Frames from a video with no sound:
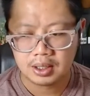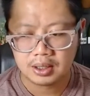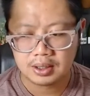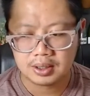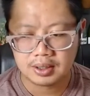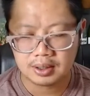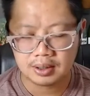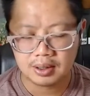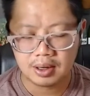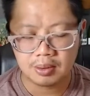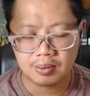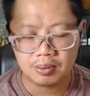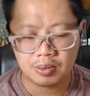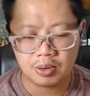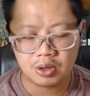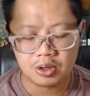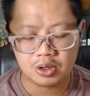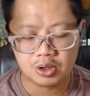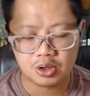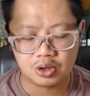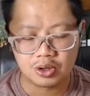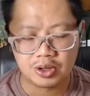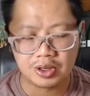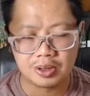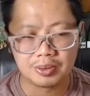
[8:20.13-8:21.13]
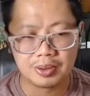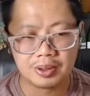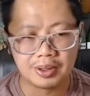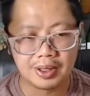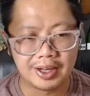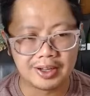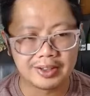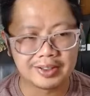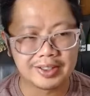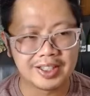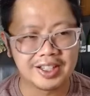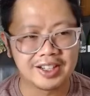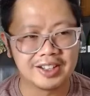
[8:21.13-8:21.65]
it's a lot more enjoyable,
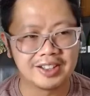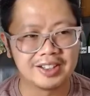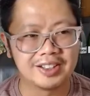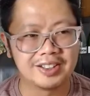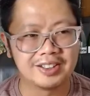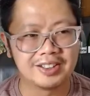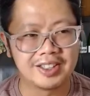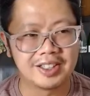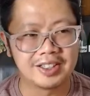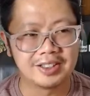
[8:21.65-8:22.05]
I'll tell you,